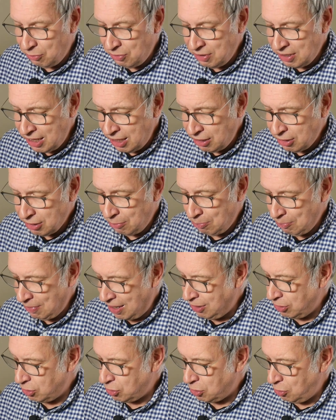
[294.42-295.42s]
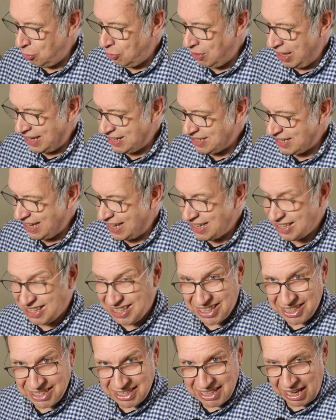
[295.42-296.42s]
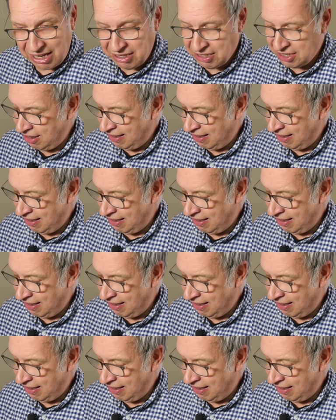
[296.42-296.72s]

need to make sure it is set